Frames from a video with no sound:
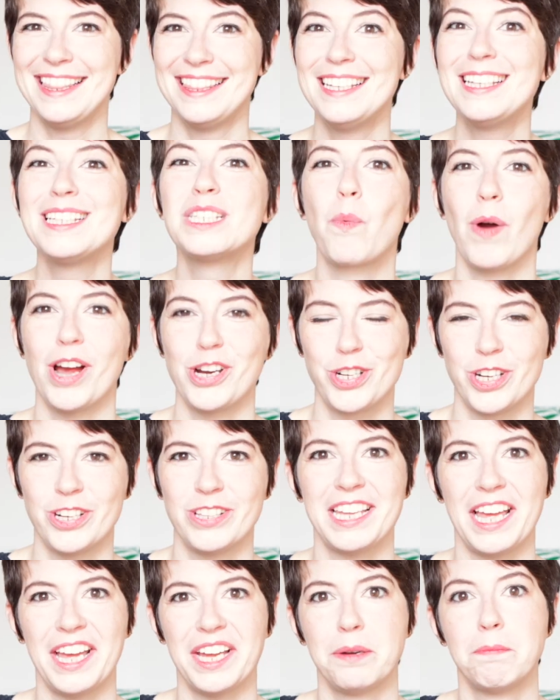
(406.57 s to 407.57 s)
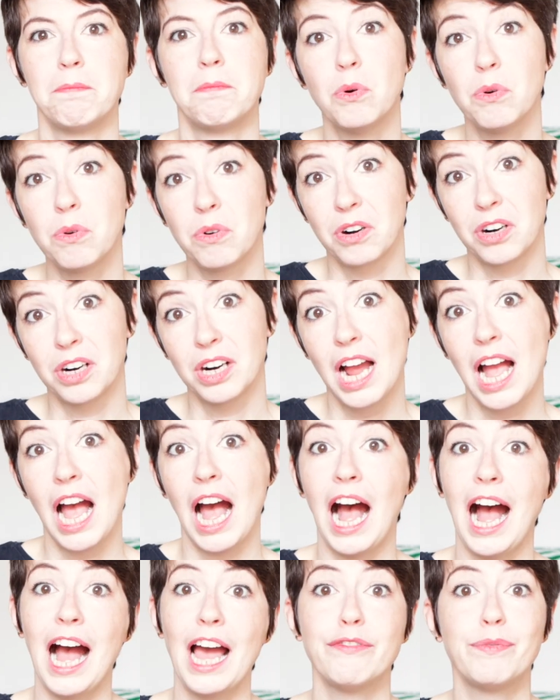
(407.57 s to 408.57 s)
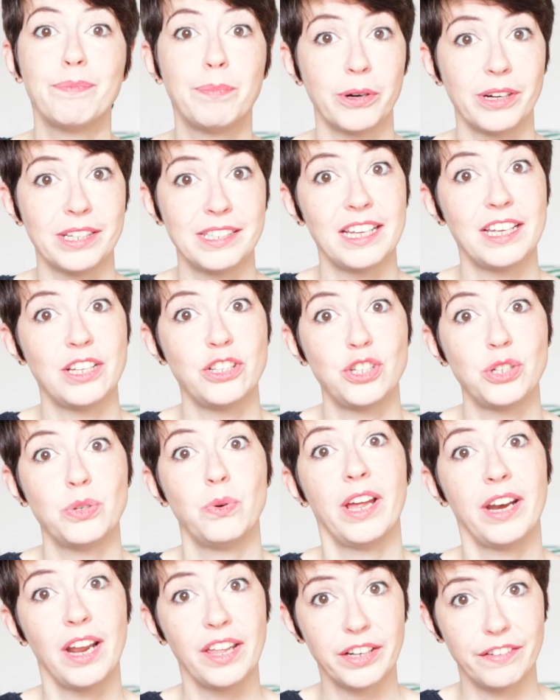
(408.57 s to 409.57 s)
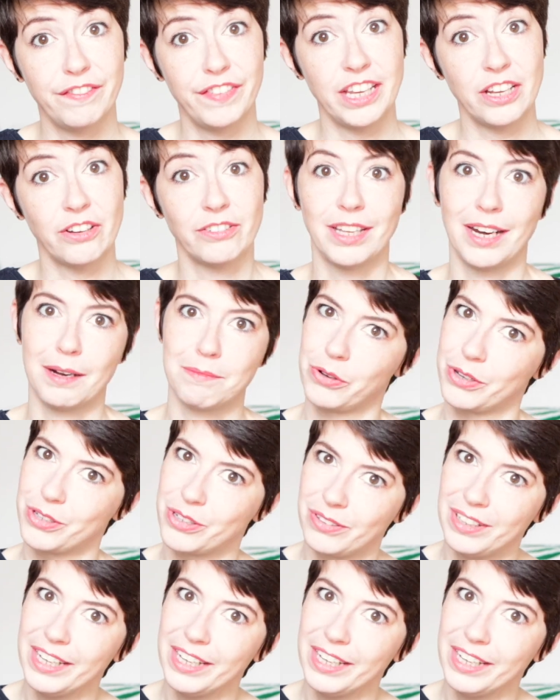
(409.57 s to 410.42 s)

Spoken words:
These questions and more I've put into another video that I'm going to